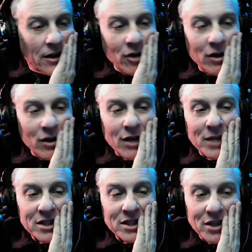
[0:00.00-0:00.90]
You didn't
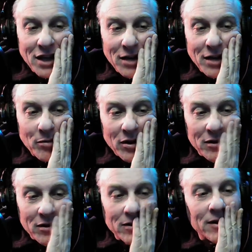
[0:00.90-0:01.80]
miss a thing,
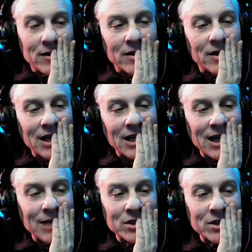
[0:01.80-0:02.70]
Paul.
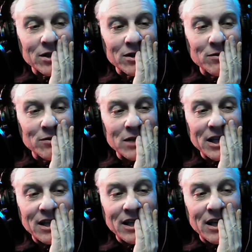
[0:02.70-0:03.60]
Absolutely
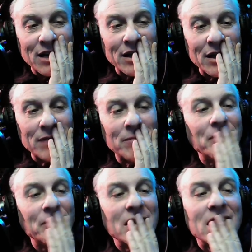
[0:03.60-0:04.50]
nothing.
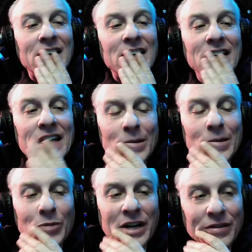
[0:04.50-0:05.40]

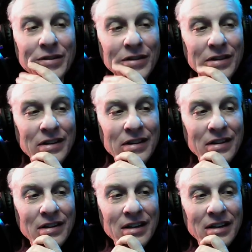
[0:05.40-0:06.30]
I'm waiting.
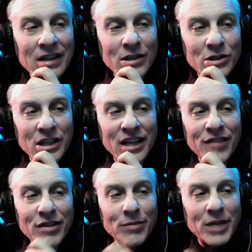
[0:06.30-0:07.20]
I usually
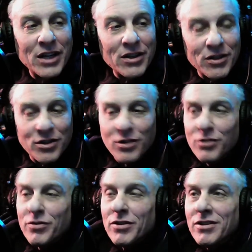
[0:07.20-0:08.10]
give it a minute or two
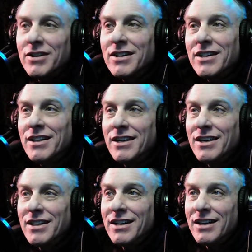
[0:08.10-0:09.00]
for
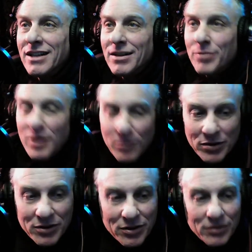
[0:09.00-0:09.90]

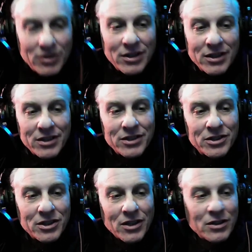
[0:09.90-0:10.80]
people to
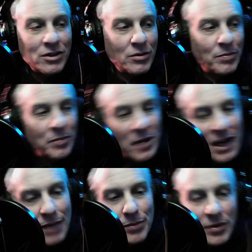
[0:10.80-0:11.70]
start to
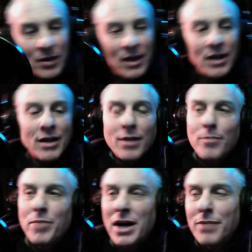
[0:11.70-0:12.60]

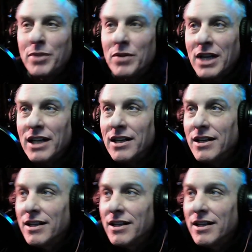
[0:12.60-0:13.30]
populate.